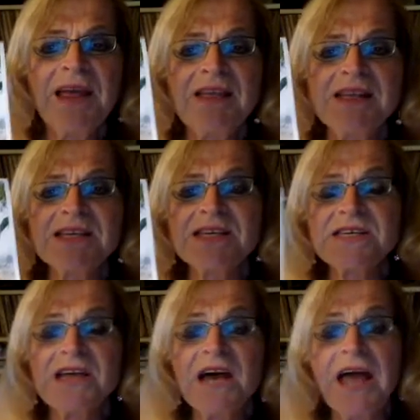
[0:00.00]
This
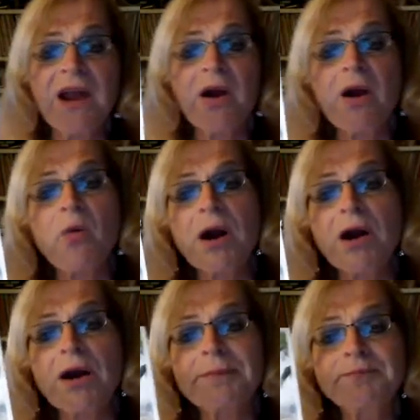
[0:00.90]
is uh, at our
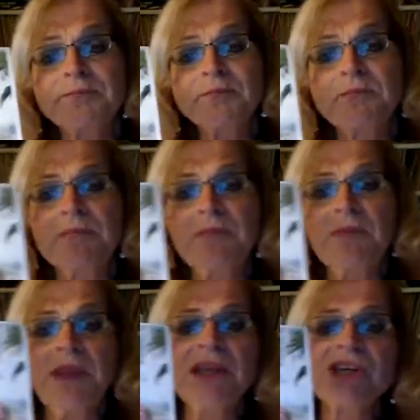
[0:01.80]
work.
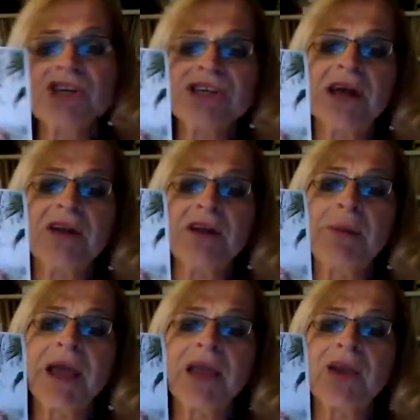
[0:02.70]
It's just out in the
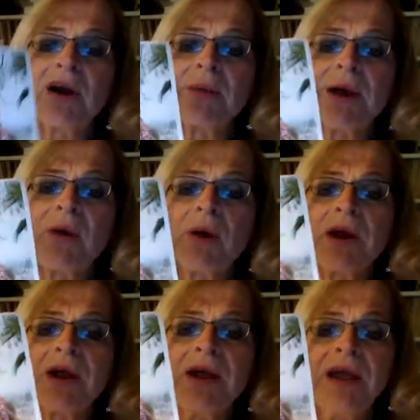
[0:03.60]
backyard by
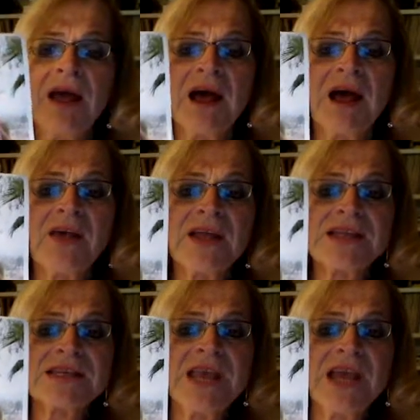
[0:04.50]
work. Uh,
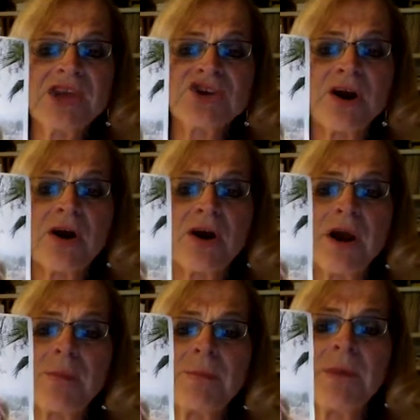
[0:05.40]
that's the
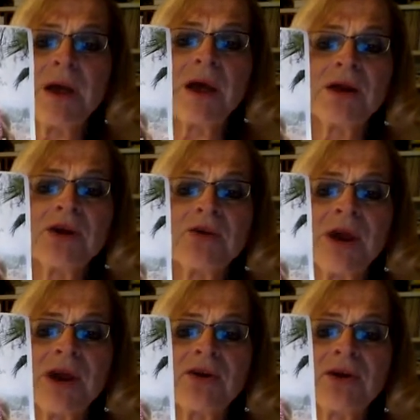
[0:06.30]
HR uh,
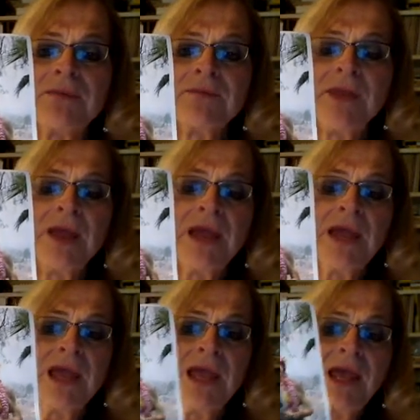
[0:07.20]
director,
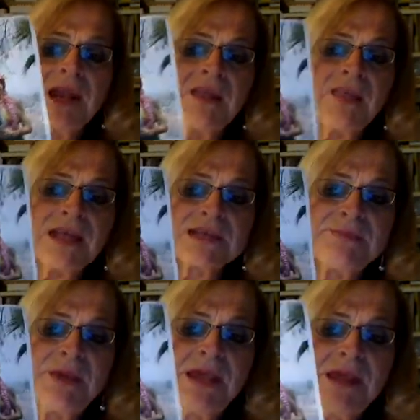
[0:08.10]
and that's
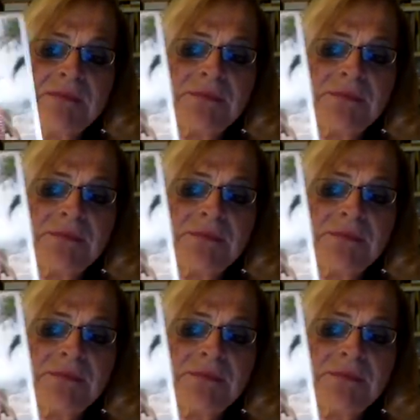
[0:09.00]
me.